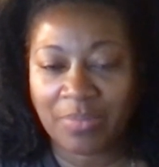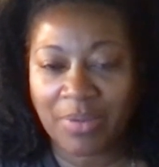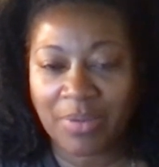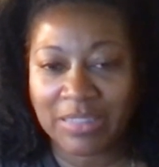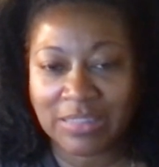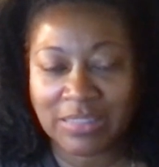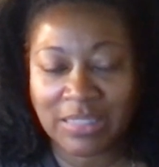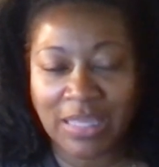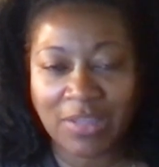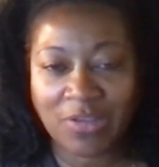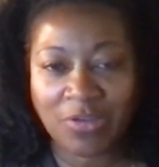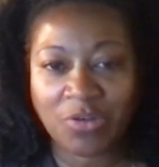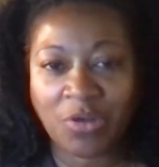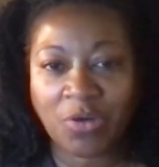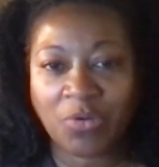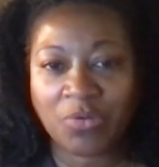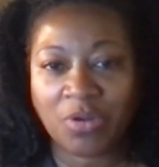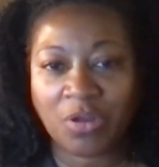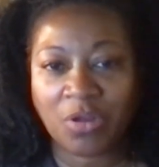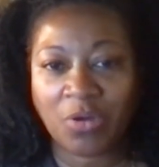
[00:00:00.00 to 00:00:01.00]
by saying you
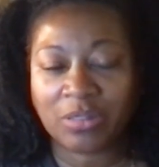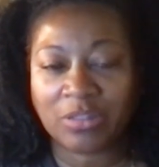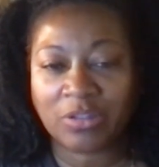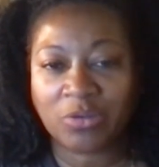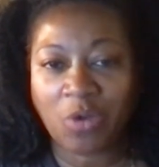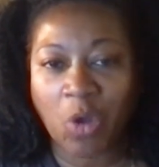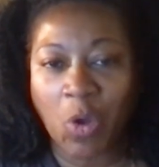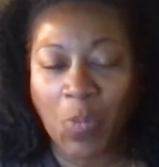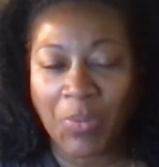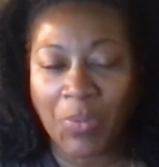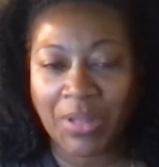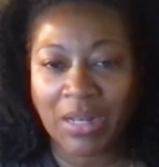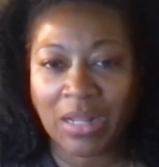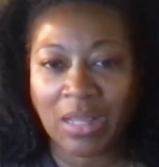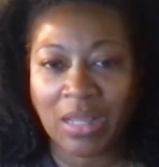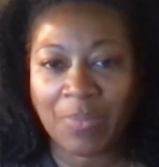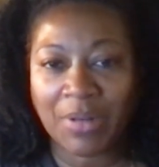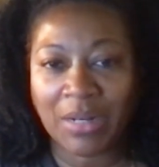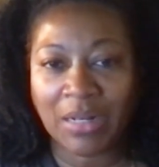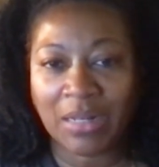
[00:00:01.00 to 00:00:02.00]
don't know, you open it
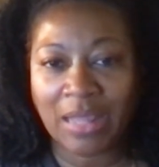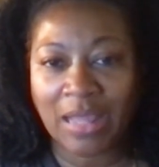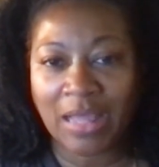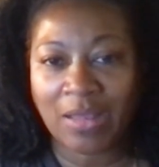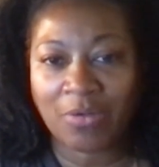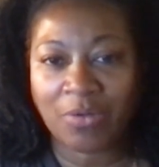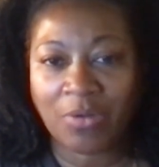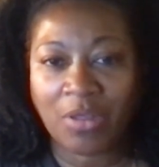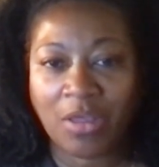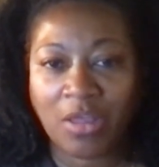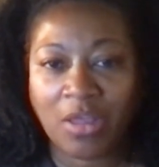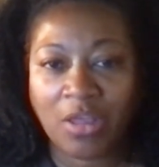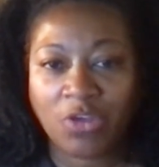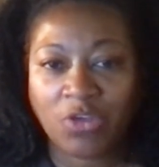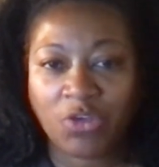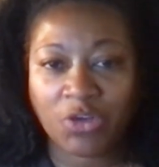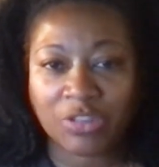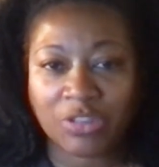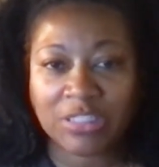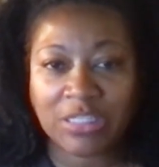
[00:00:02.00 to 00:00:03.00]
up and allow
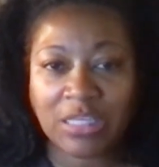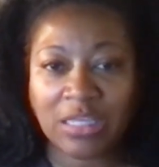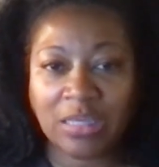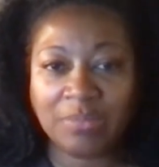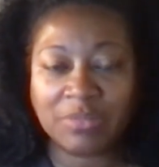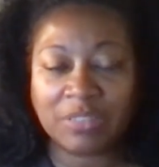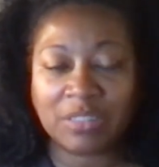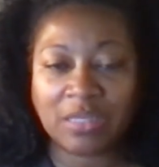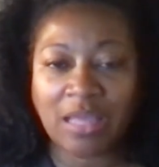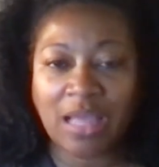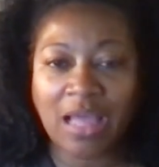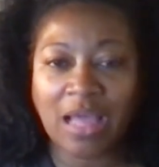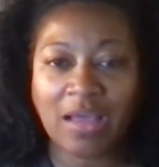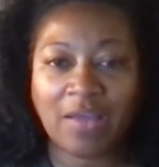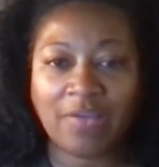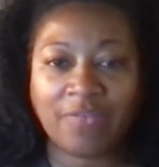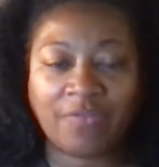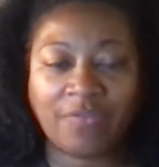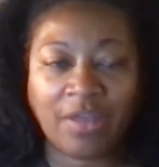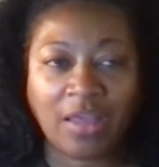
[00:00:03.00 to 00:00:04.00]
your team to
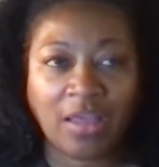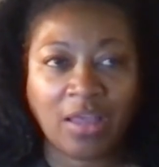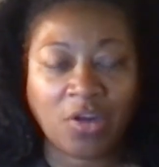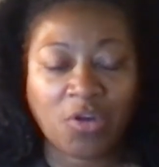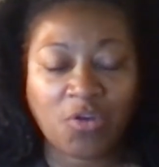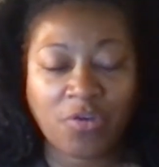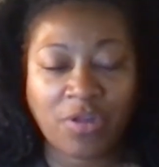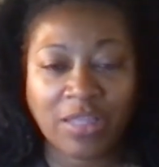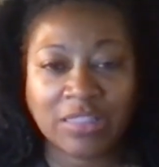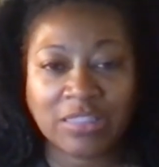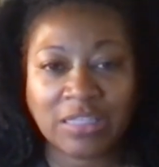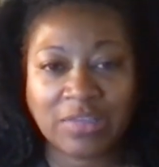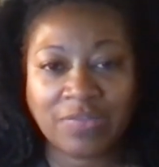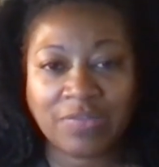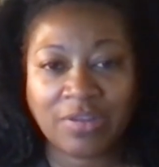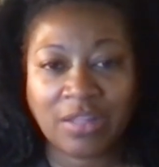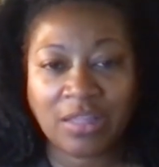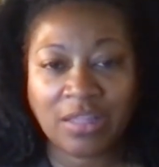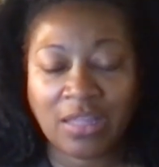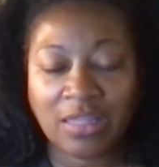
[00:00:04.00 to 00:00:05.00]
have
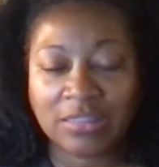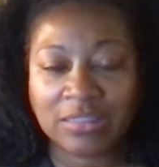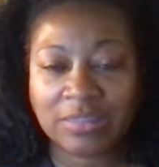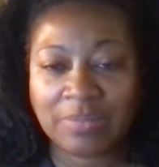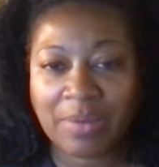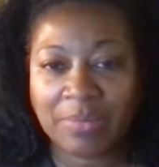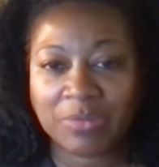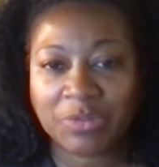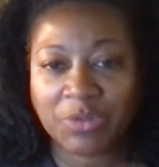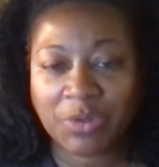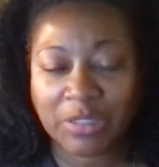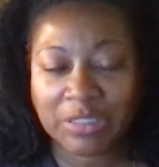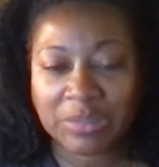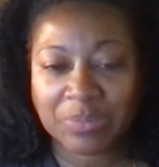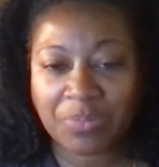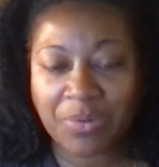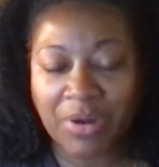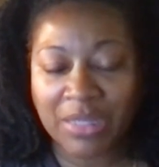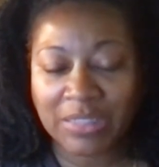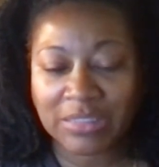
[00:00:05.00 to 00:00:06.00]
creativity and to be able to
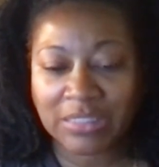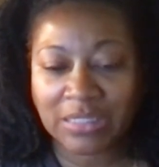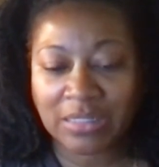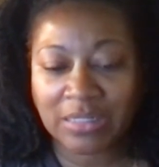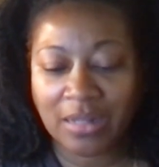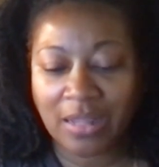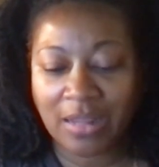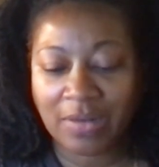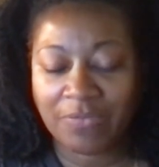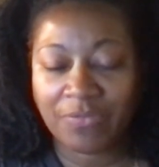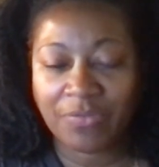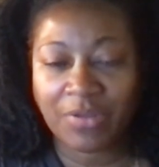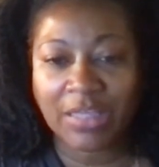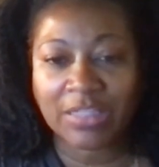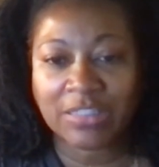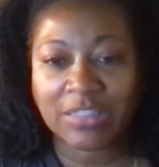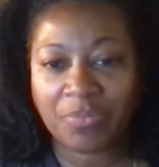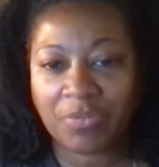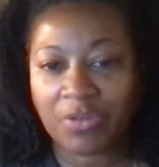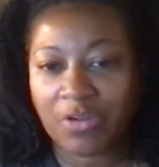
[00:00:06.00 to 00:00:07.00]
express and
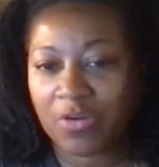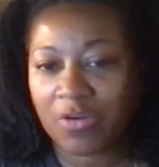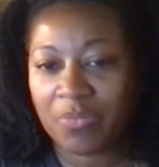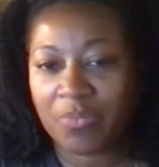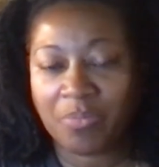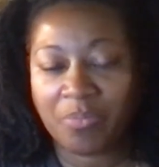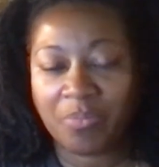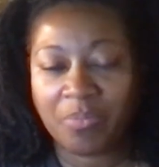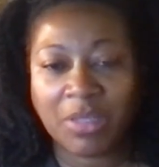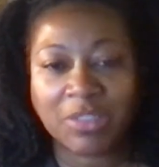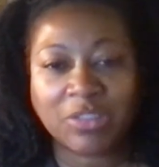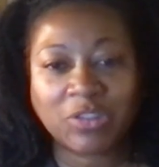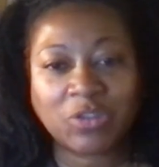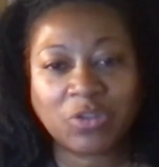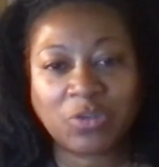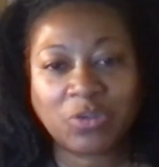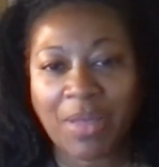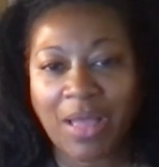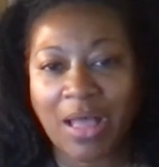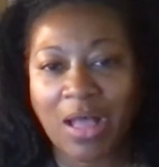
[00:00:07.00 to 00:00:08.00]
flex their
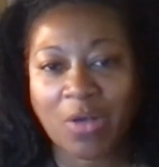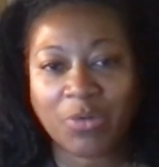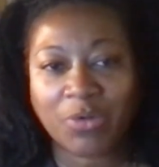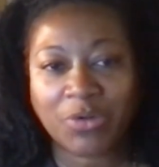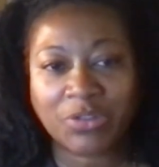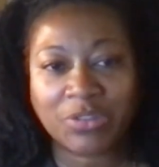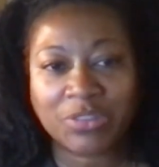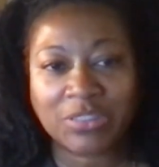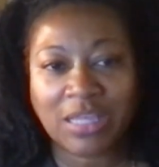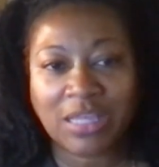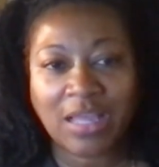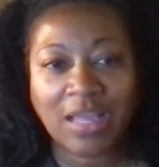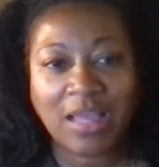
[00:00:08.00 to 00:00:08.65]
muscle powers,